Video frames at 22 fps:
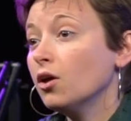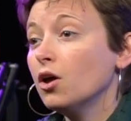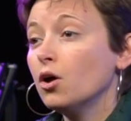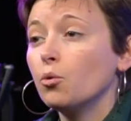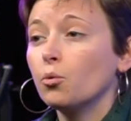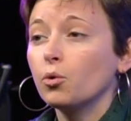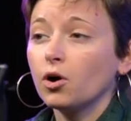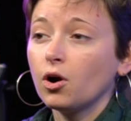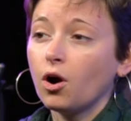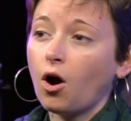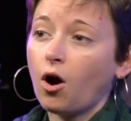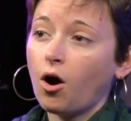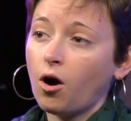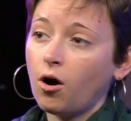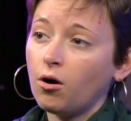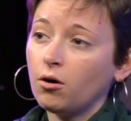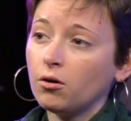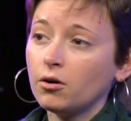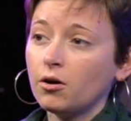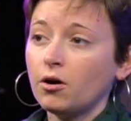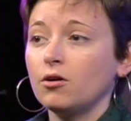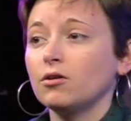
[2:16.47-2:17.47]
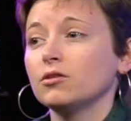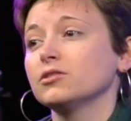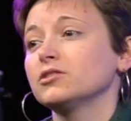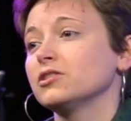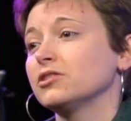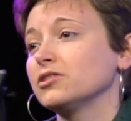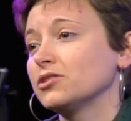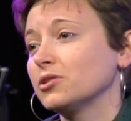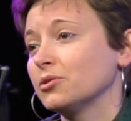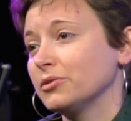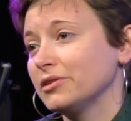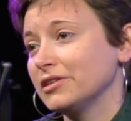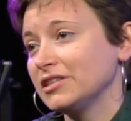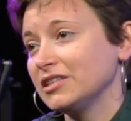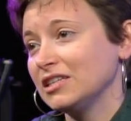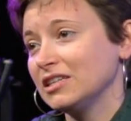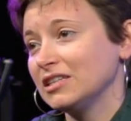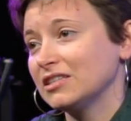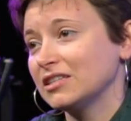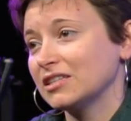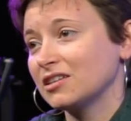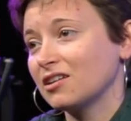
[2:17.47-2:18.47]
We're all called to sow the
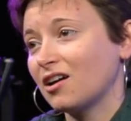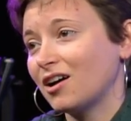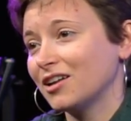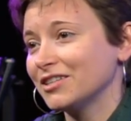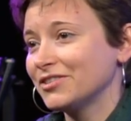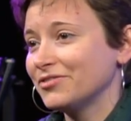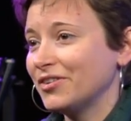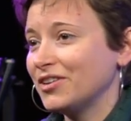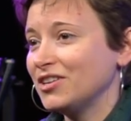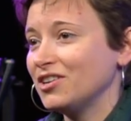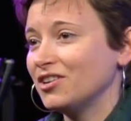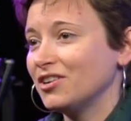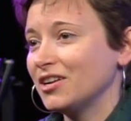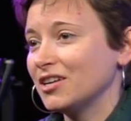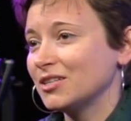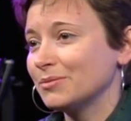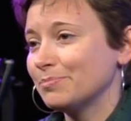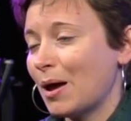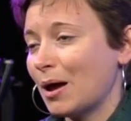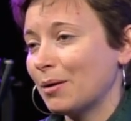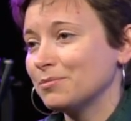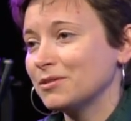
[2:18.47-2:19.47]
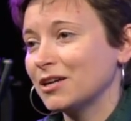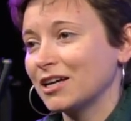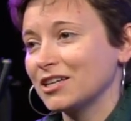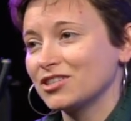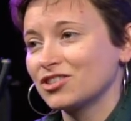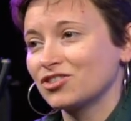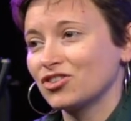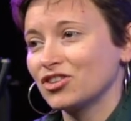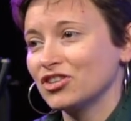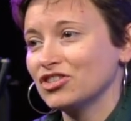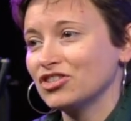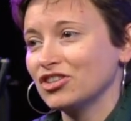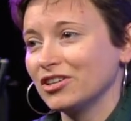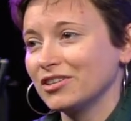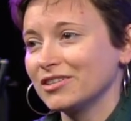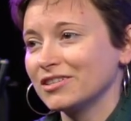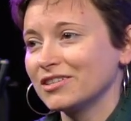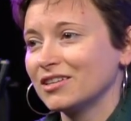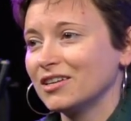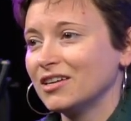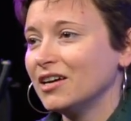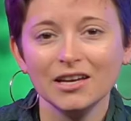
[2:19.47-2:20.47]
seeds in God's vineyard as baptized
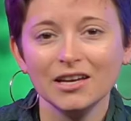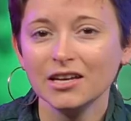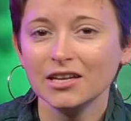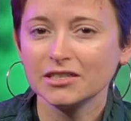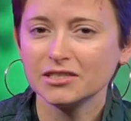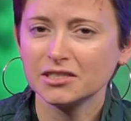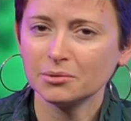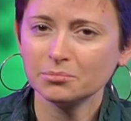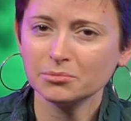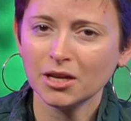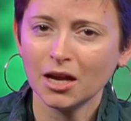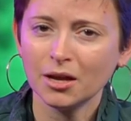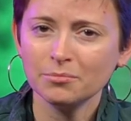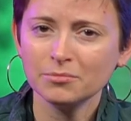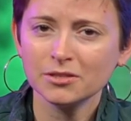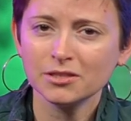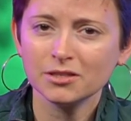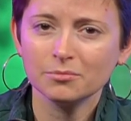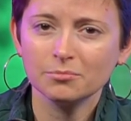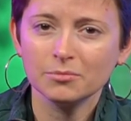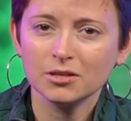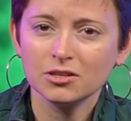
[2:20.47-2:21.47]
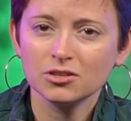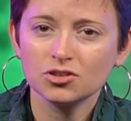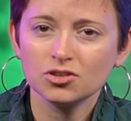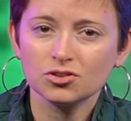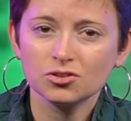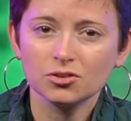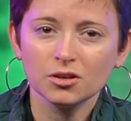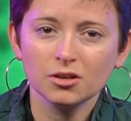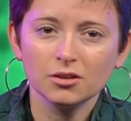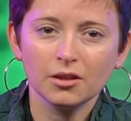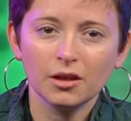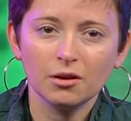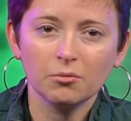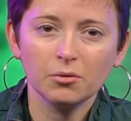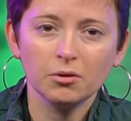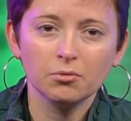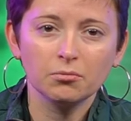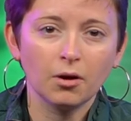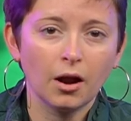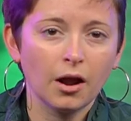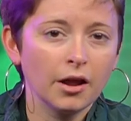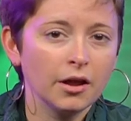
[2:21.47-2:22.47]
Christians. Sometimes the ministry that we
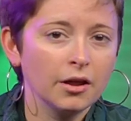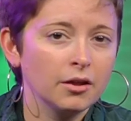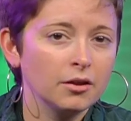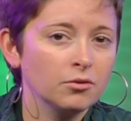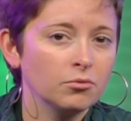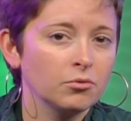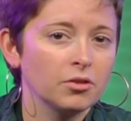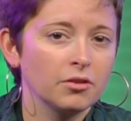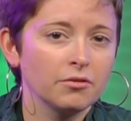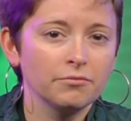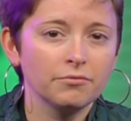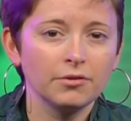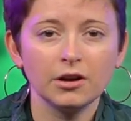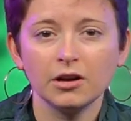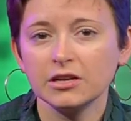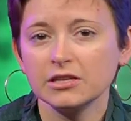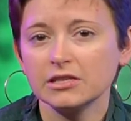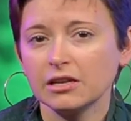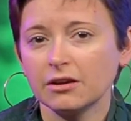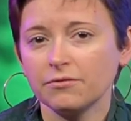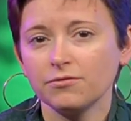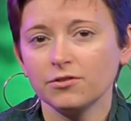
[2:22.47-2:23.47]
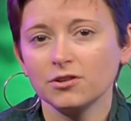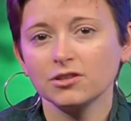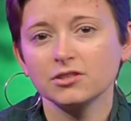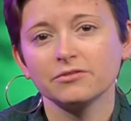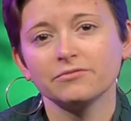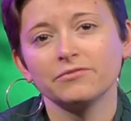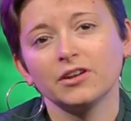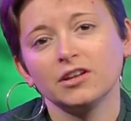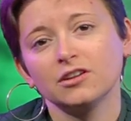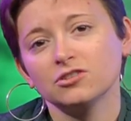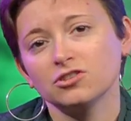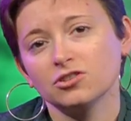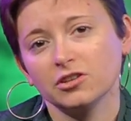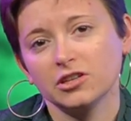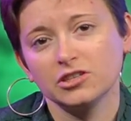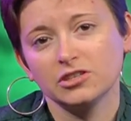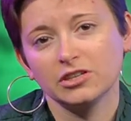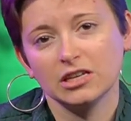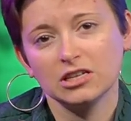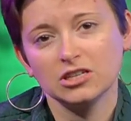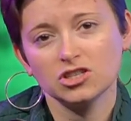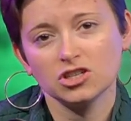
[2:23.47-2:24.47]
run or the various efforts of
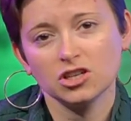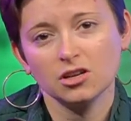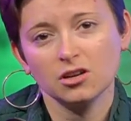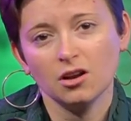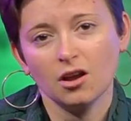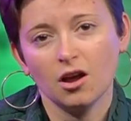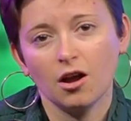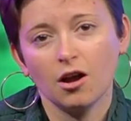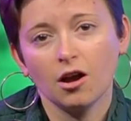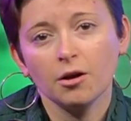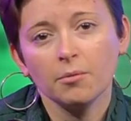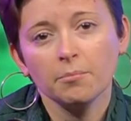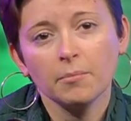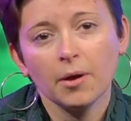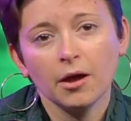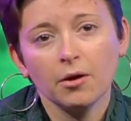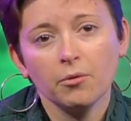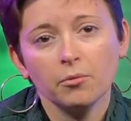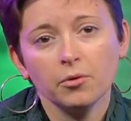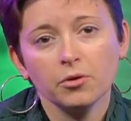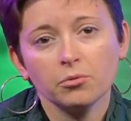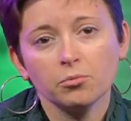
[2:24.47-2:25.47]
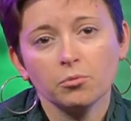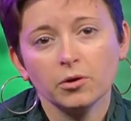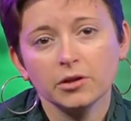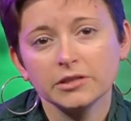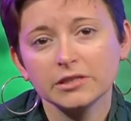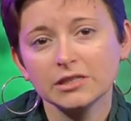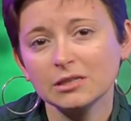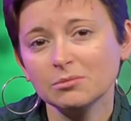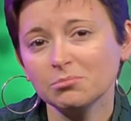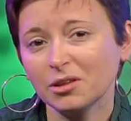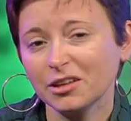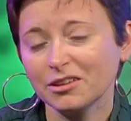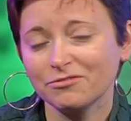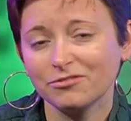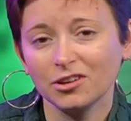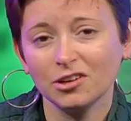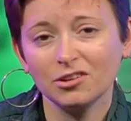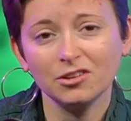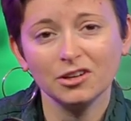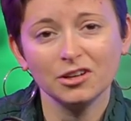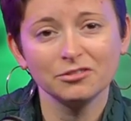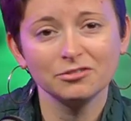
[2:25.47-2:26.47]
evangelization are met with what seem like
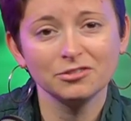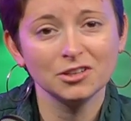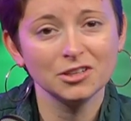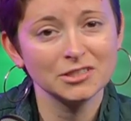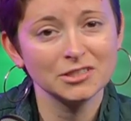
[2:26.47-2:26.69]
failure for a